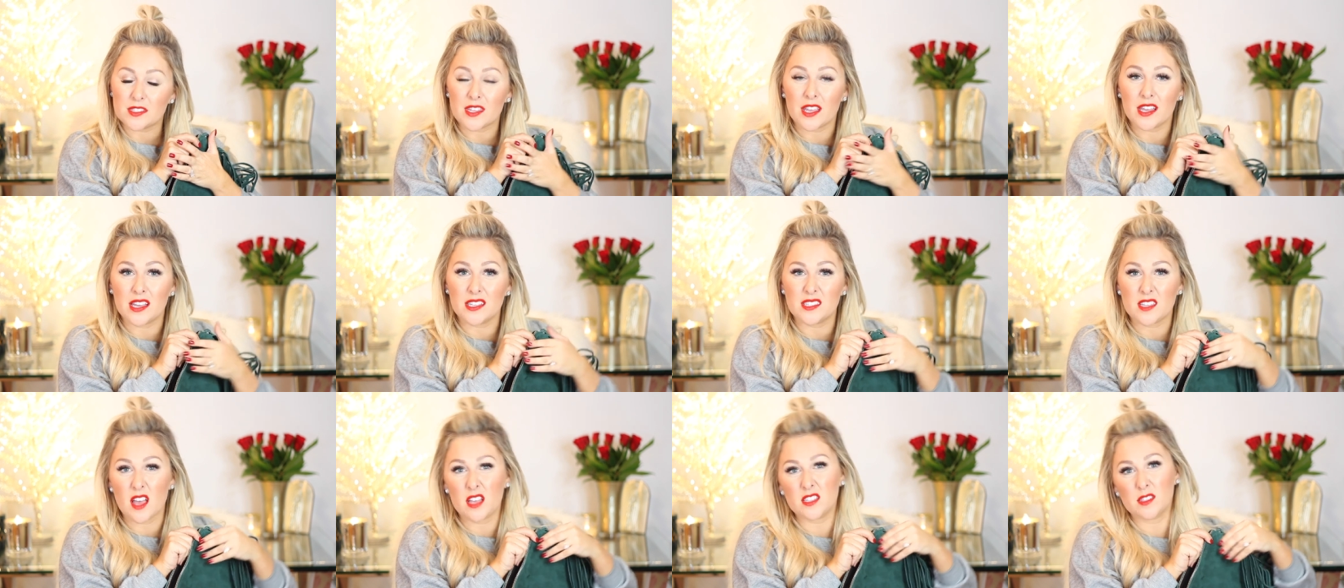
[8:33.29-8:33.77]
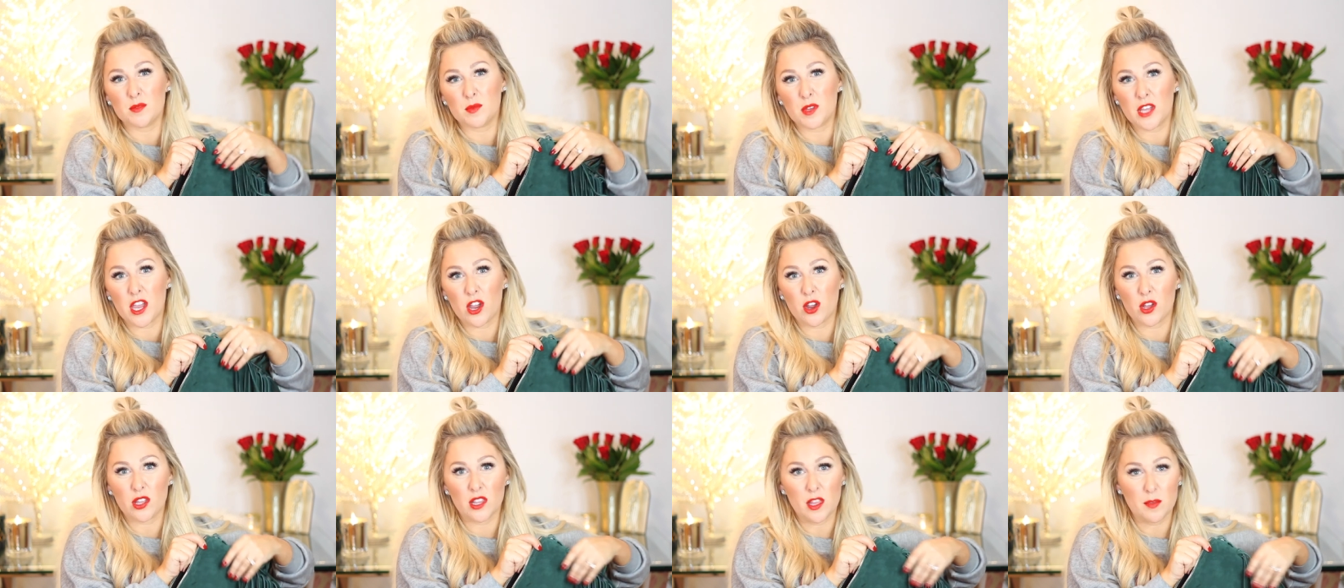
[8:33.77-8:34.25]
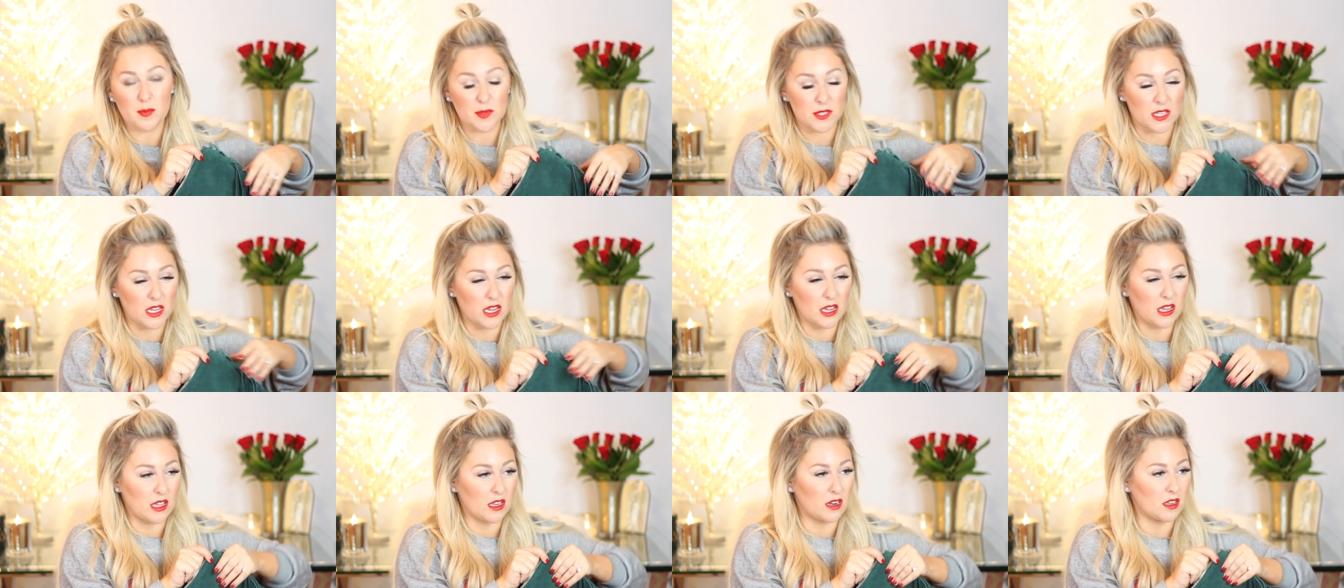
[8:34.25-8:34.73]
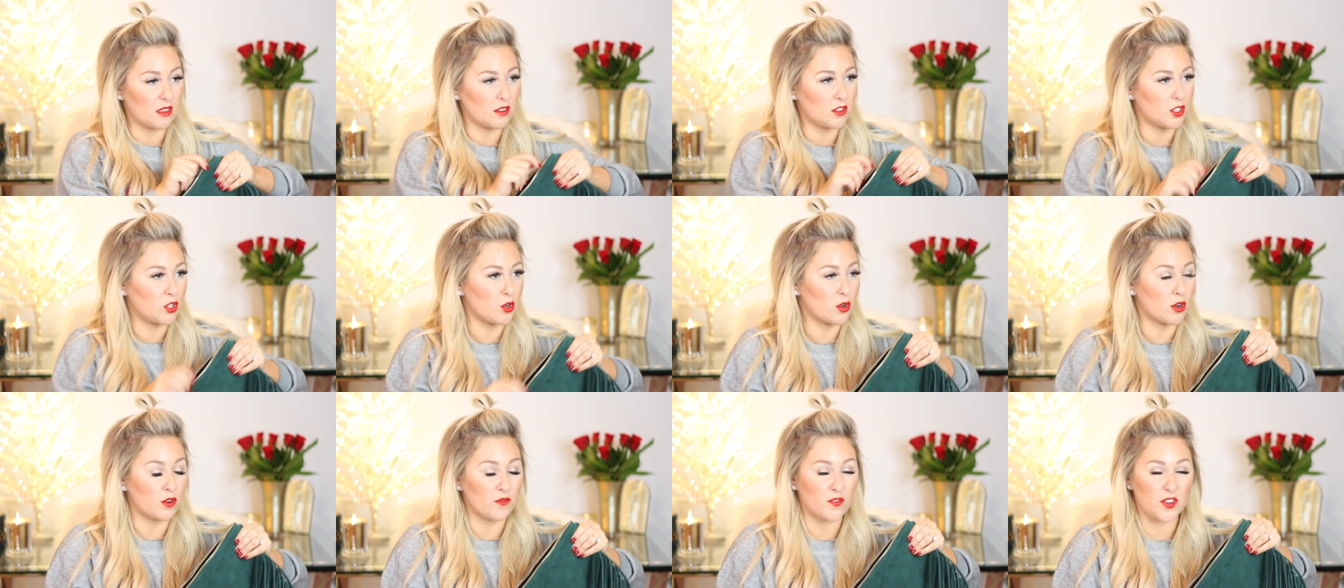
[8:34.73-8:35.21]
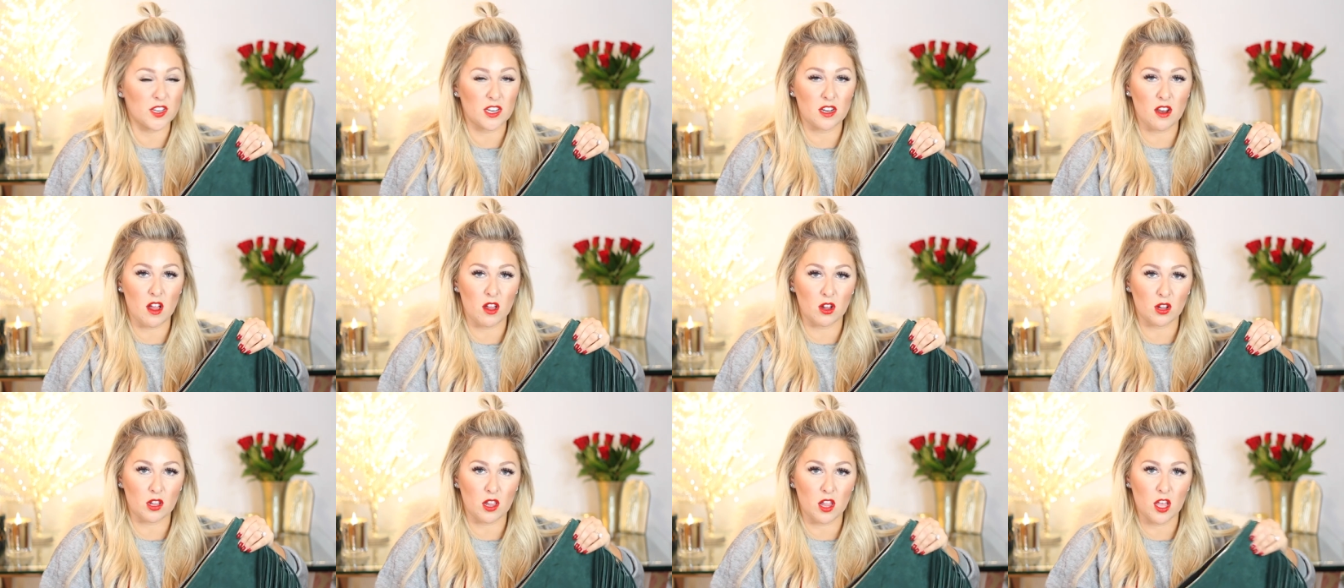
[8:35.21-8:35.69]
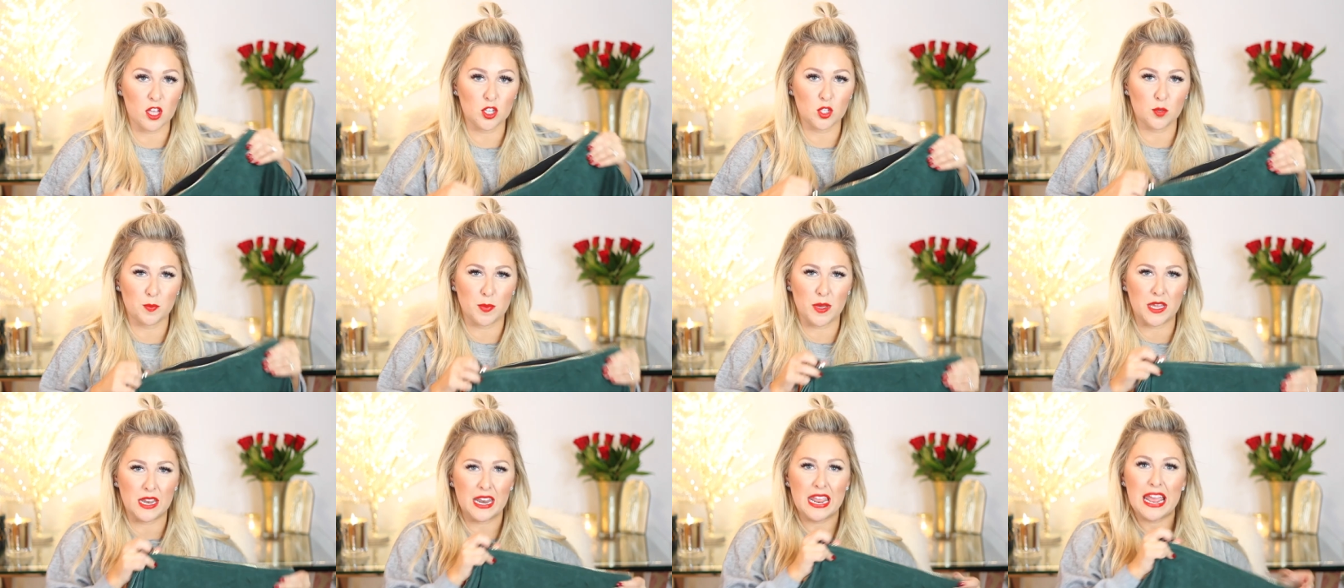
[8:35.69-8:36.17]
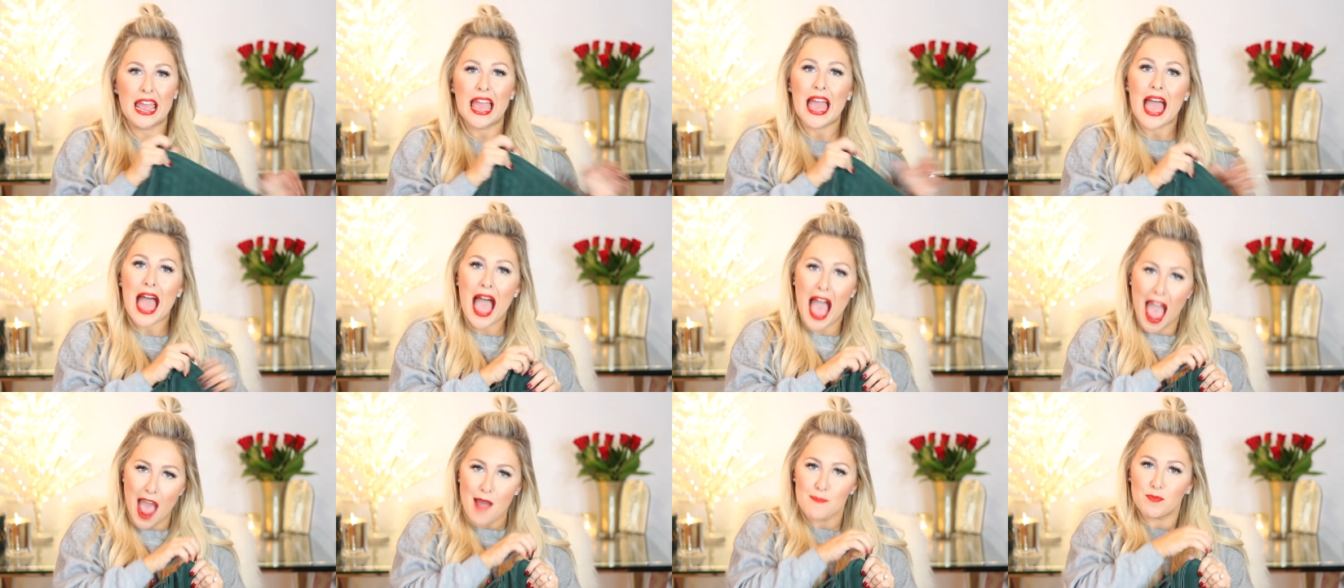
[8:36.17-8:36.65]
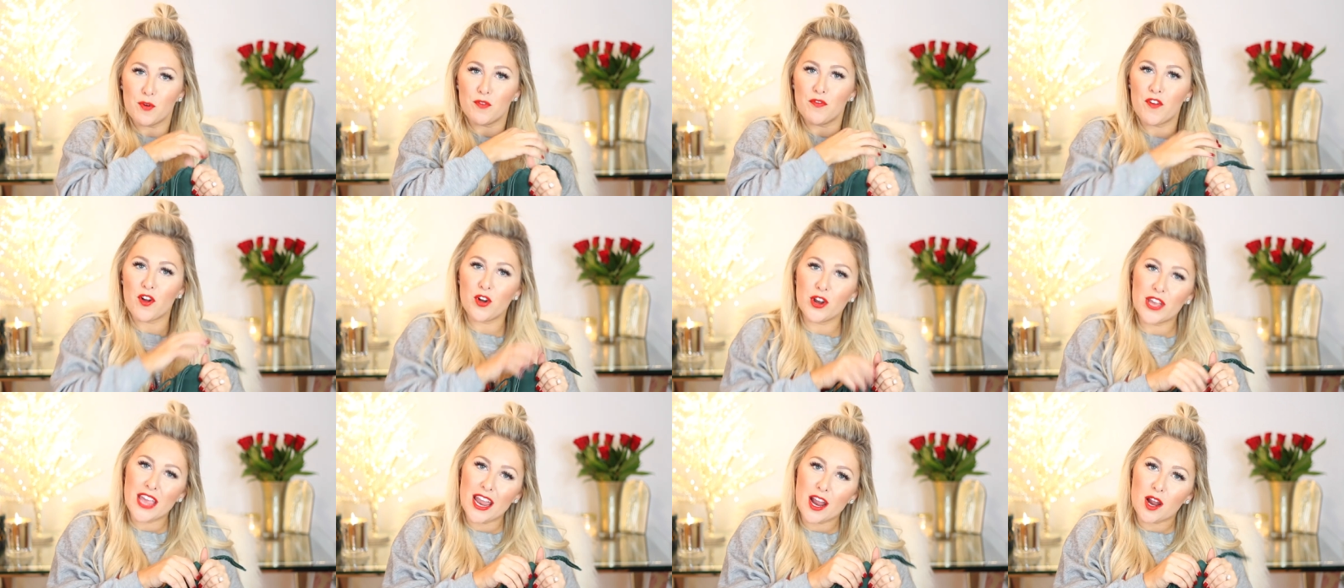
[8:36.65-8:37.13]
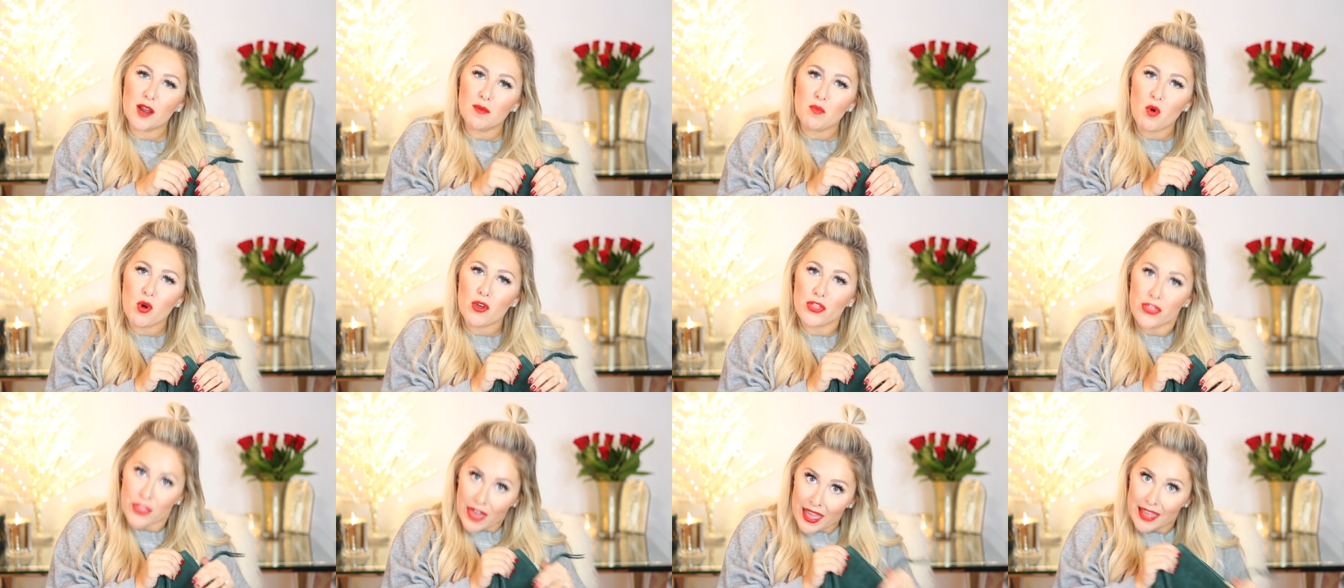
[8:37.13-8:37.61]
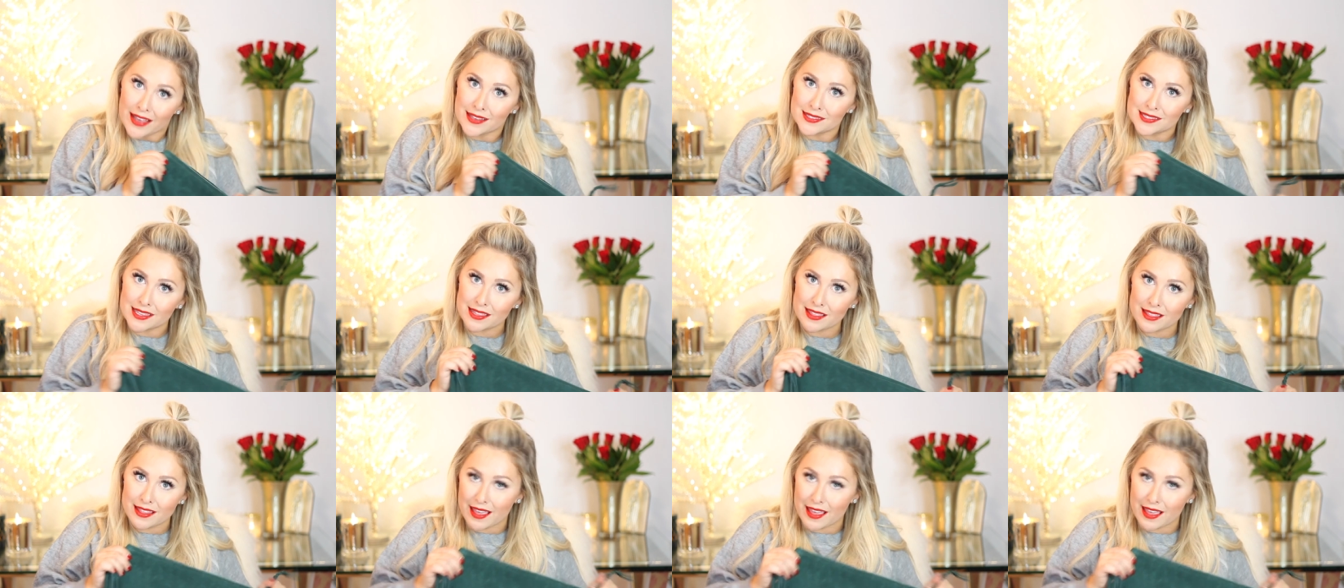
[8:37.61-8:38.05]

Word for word: Like, it's awesome to carry lipstick in a two hundred fifty dollar clutch, but I prefer to carry more things than